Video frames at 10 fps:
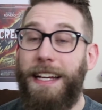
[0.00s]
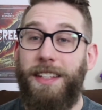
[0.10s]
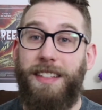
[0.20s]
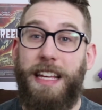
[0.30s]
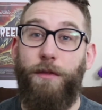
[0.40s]

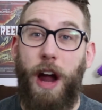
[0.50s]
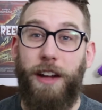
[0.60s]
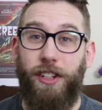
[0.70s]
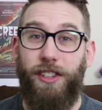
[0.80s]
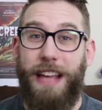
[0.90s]
Steve
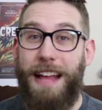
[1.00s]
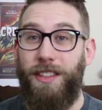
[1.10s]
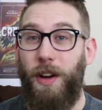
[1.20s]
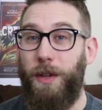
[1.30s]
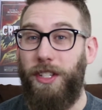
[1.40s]
Rogers and
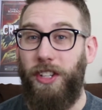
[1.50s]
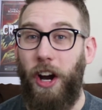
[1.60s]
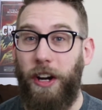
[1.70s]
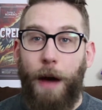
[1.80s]
Tony Stark.